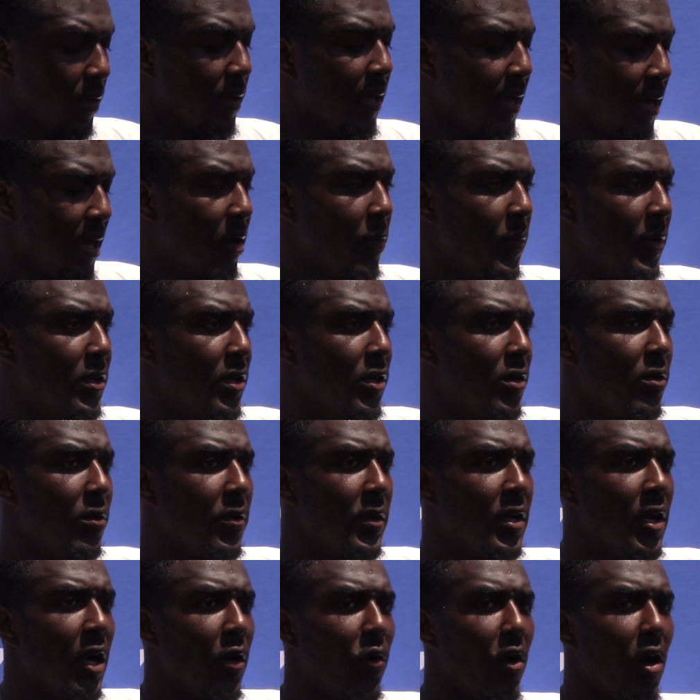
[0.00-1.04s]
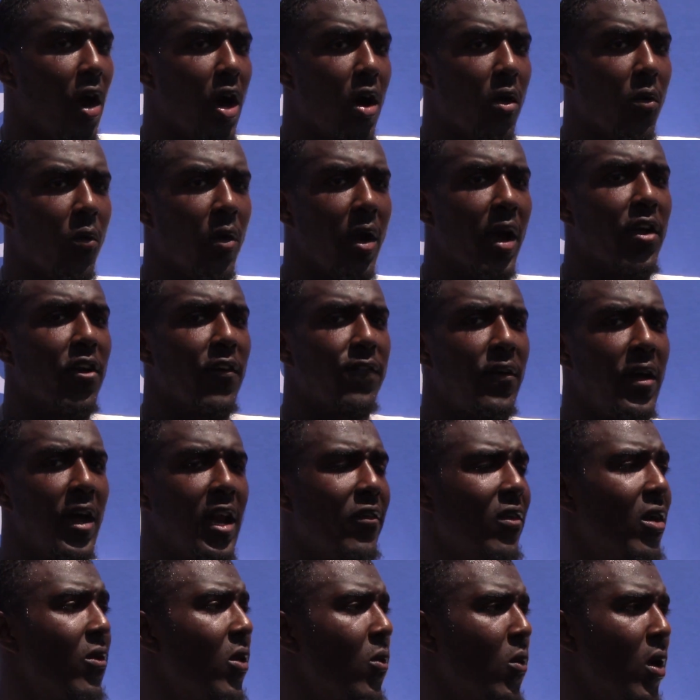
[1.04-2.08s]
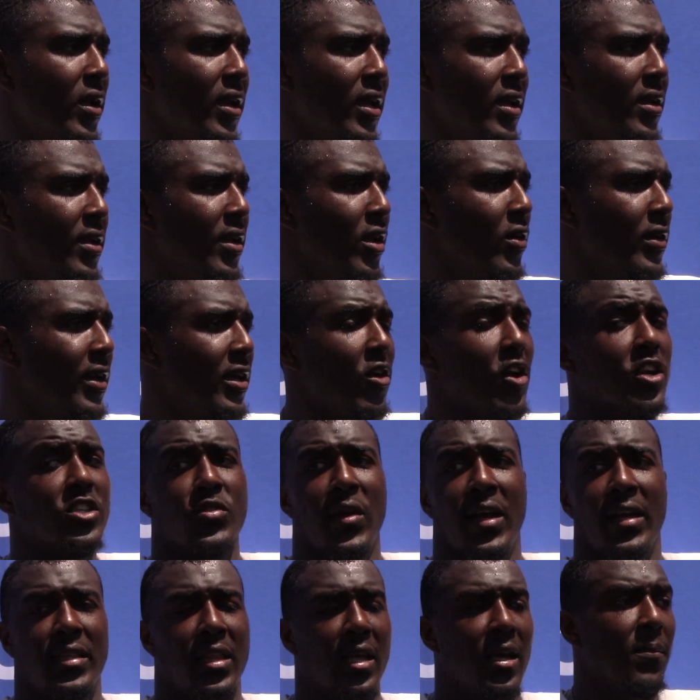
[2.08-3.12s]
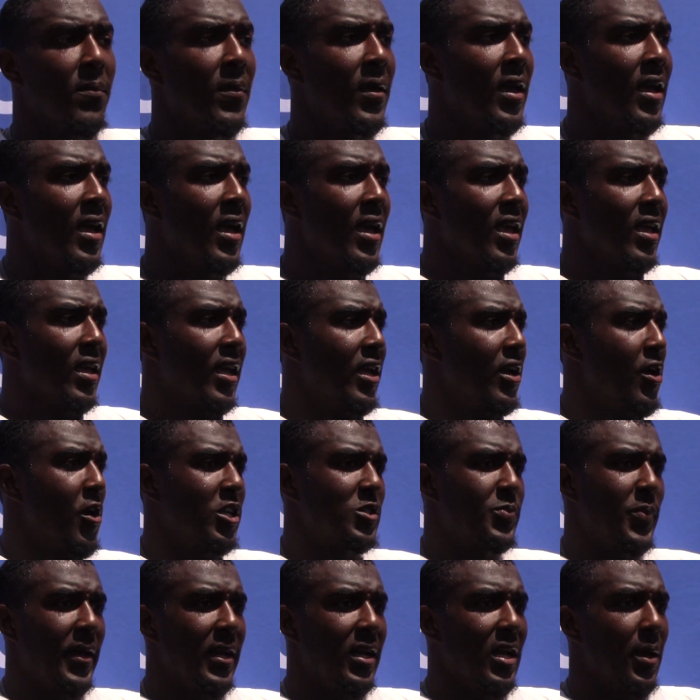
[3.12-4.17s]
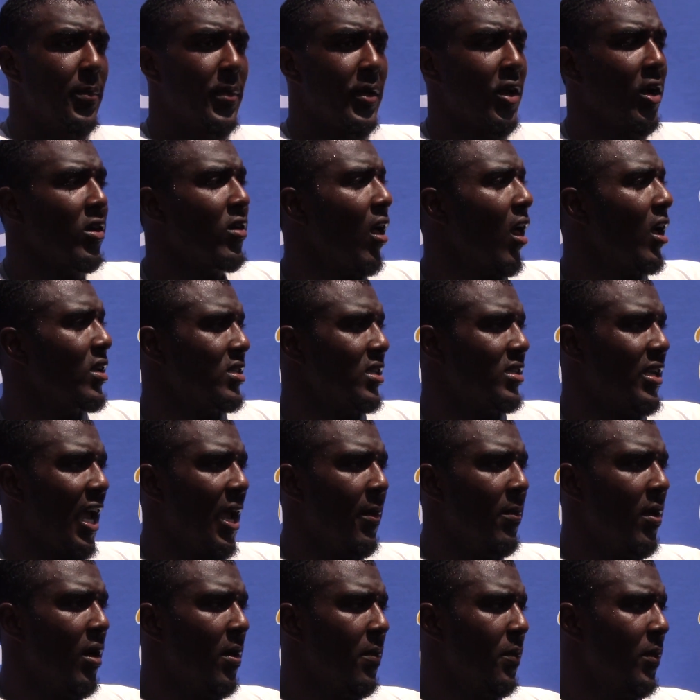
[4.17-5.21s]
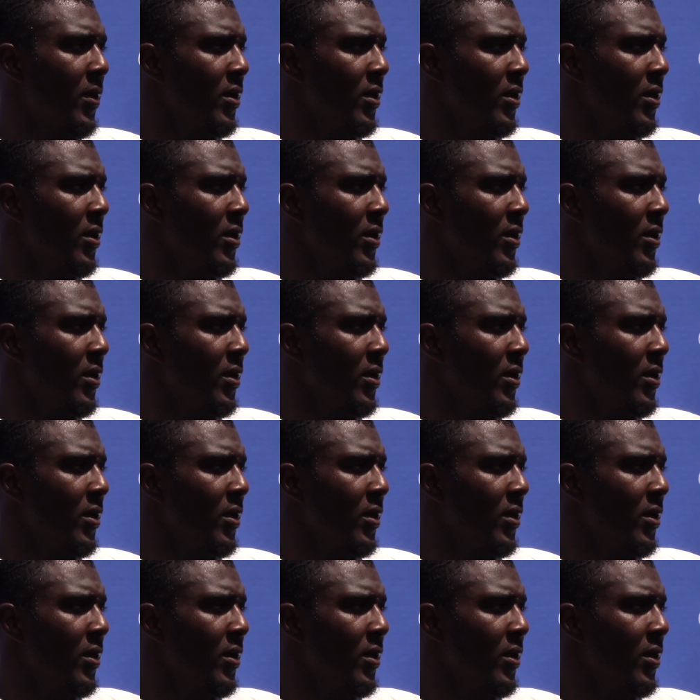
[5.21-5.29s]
Yeah, we do. You know, we're, we're out here fighting around. We're working, you know, getting our strength up, getting our speed up, getting our knowledge of the game up.